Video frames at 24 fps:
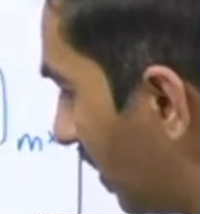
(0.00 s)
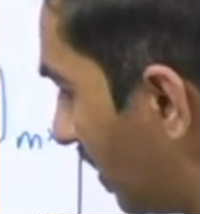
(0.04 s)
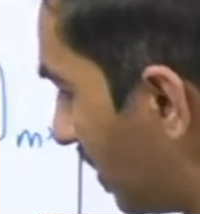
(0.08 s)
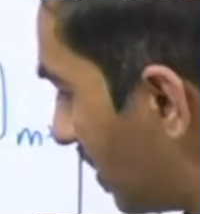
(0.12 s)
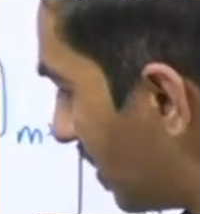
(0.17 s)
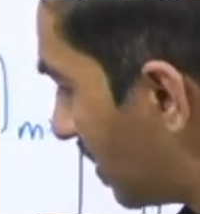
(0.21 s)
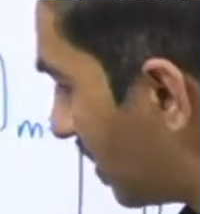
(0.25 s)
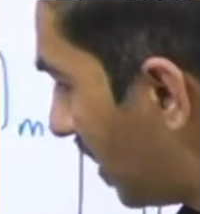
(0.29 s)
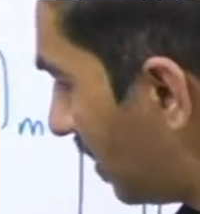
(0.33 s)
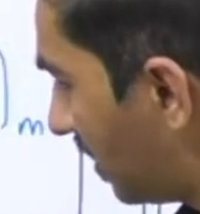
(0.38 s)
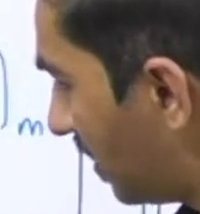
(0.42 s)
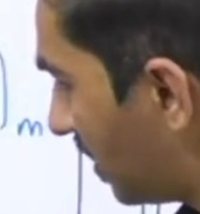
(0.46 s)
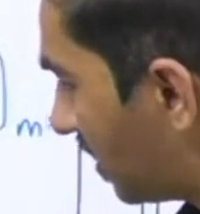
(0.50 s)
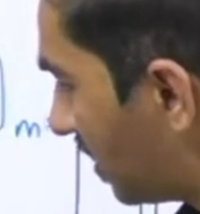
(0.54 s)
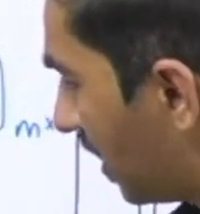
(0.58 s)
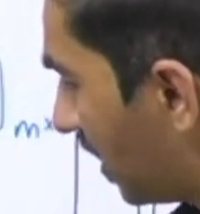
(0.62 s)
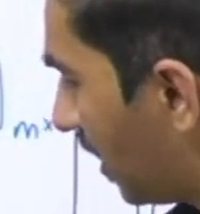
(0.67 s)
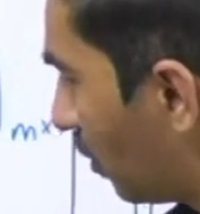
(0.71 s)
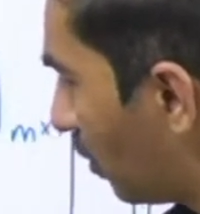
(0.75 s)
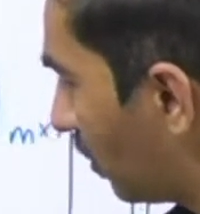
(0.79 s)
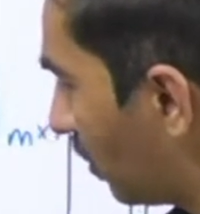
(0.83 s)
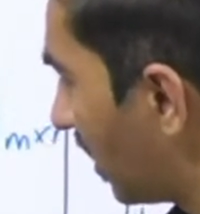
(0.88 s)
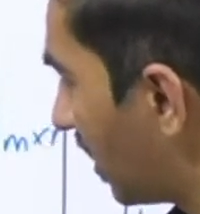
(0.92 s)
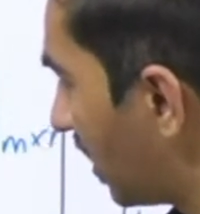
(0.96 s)
Send this
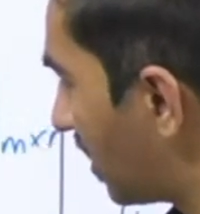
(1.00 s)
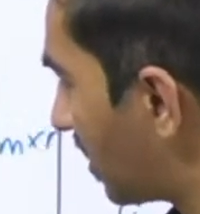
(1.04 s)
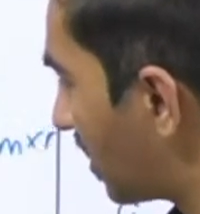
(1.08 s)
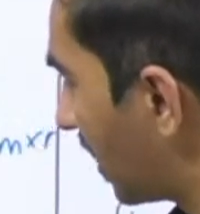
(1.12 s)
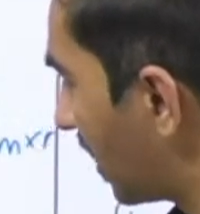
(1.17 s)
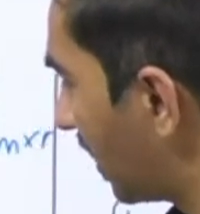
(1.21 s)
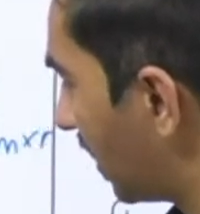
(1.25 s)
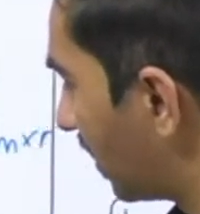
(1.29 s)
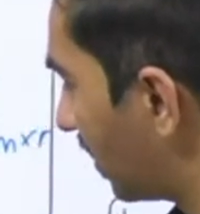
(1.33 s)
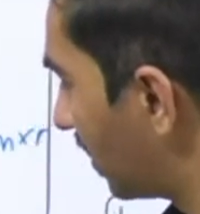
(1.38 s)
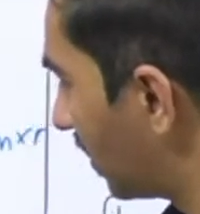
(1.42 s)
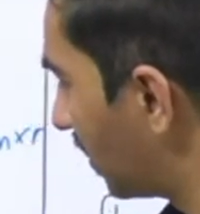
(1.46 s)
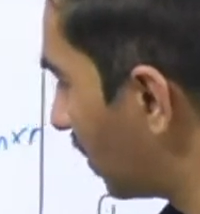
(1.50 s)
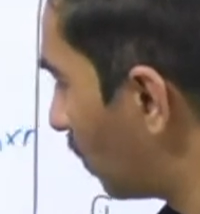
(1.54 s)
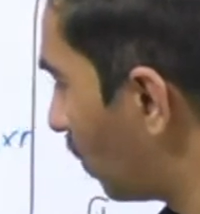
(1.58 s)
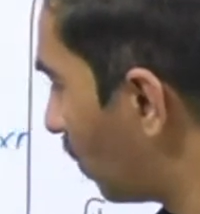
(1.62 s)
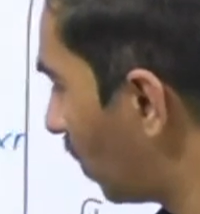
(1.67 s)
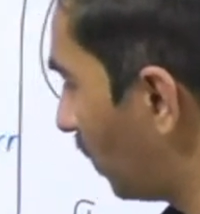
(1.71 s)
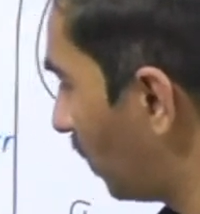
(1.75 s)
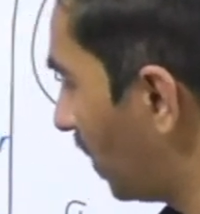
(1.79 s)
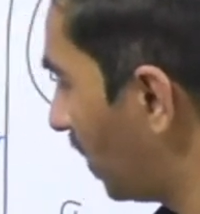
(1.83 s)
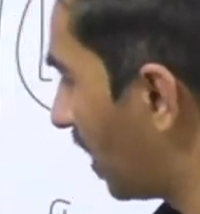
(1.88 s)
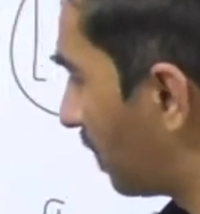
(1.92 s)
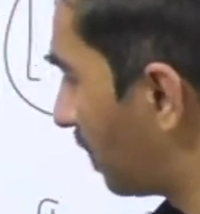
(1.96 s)
A on that side.
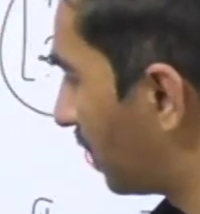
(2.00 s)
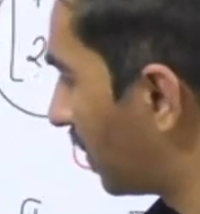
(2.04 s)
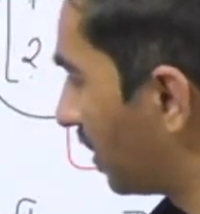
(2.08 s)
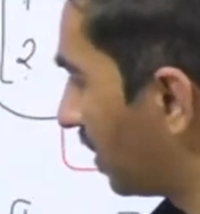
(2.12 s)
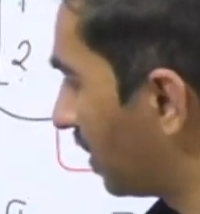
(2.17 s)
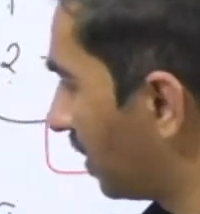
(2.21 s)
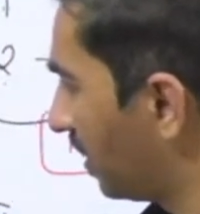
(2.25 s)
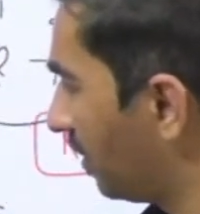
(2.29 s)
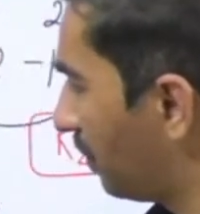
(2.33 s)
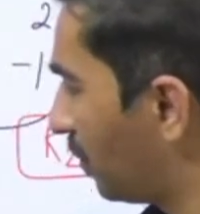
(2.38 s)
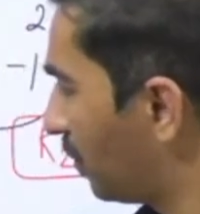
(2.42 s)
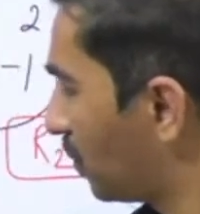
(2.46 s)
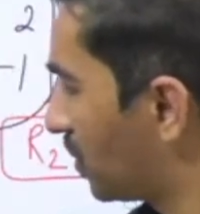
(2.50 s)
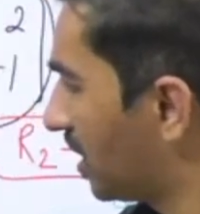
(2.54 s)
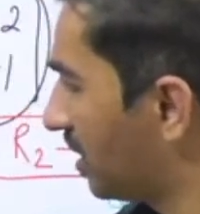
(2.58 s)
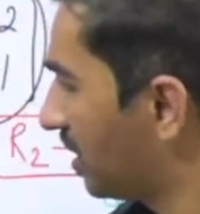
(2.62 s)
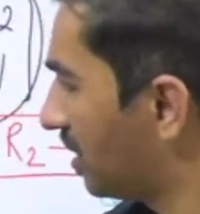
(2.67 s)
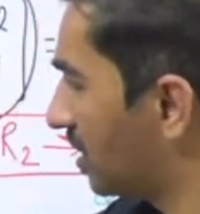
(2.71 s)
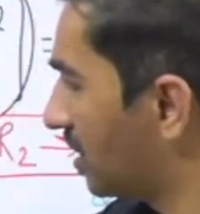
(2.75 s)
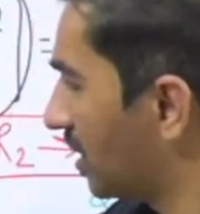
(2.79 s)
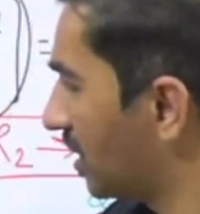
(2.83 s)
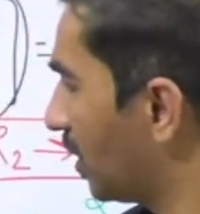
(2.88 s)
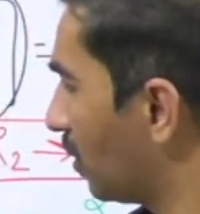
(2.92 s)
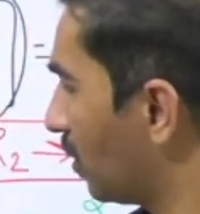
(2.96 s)
What will happen? If you send
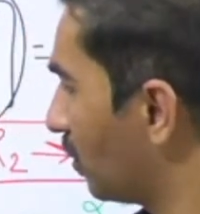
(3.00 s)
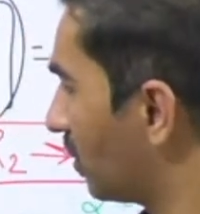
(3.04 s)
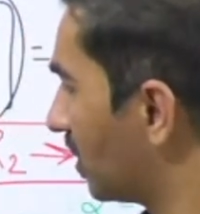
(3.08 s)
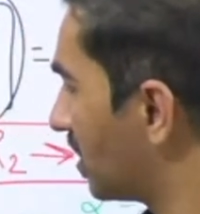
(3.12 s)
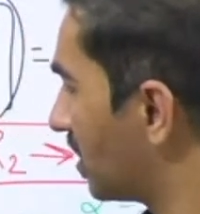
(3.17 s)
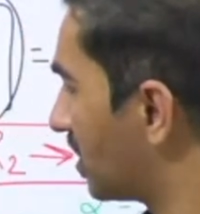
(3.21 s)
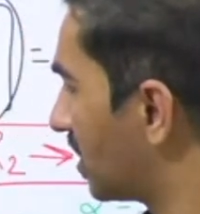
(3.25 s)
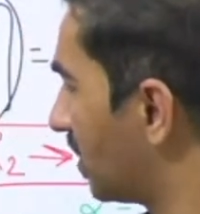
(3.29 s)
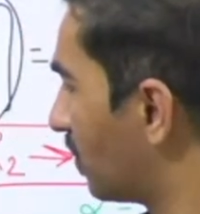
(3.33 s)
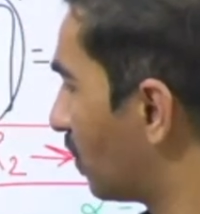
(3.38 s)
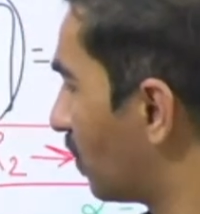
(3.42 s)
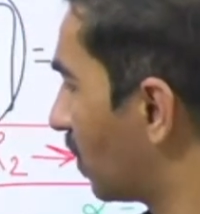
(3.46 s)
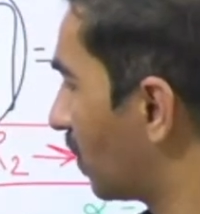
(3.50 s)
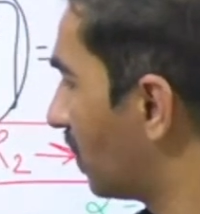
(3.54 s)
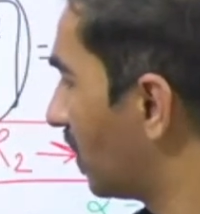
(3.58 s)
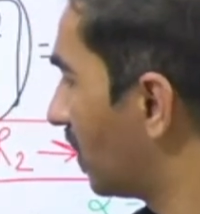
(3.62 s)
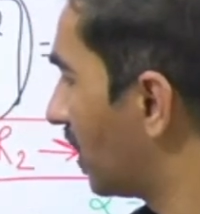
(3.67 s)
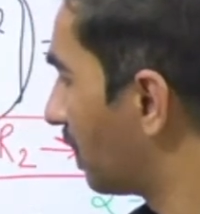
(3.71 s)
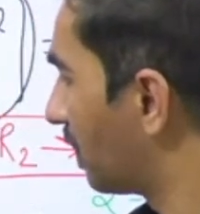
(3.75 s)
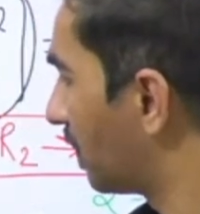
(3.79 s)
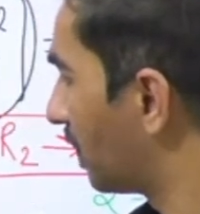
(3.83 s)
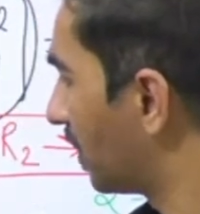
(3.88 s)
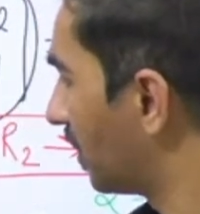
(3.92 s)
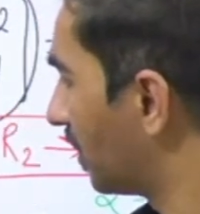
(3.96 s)
this A on that side, what will
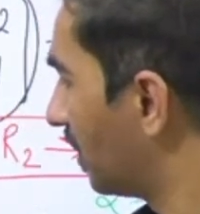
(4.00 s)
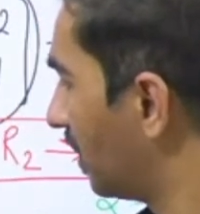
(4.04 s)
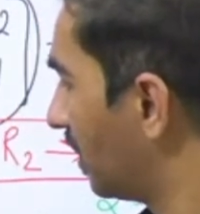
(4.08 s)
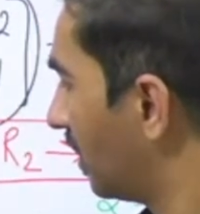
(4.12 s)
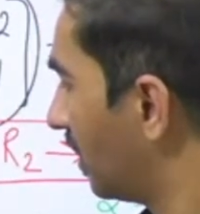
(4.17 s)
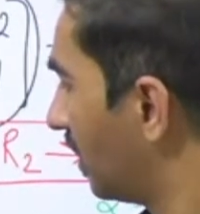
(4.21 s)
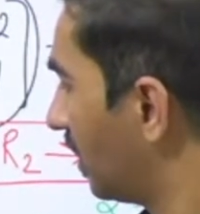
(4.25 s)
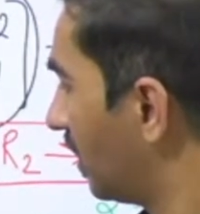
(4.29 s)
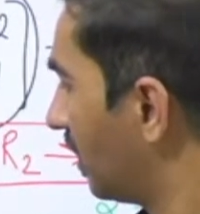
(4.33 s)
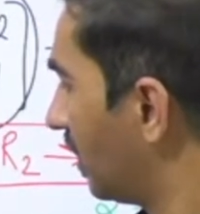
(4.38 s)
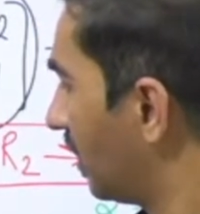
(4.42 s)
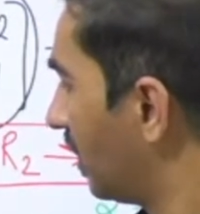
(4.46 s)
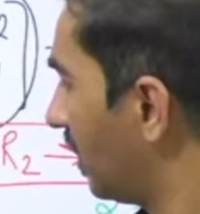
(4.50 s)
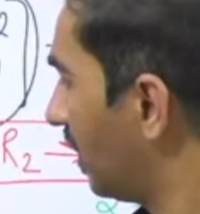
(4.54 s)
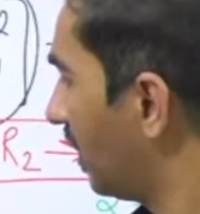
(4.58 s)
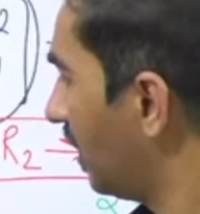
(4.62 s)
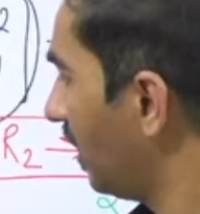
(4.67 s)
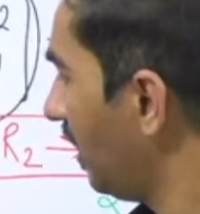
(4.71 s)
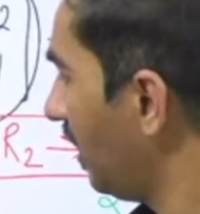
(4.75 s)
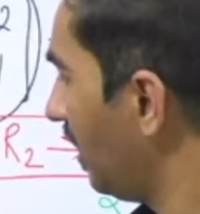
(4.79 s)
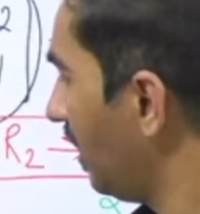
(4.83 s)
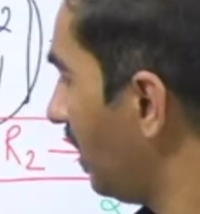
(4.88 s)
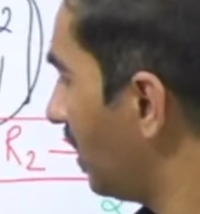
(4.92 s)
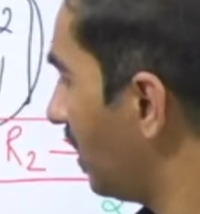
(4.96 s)
happen?
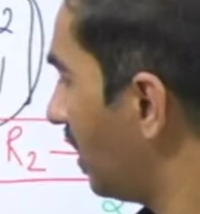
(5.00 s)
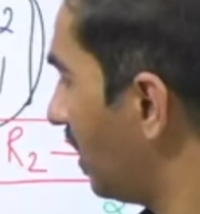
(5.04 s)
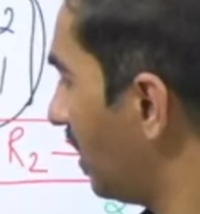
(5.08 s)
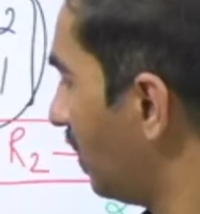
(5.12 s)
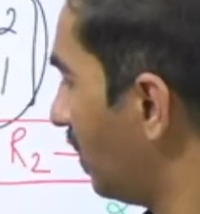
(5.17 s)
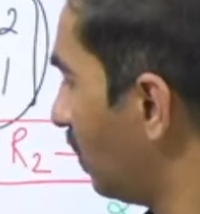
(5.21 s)
A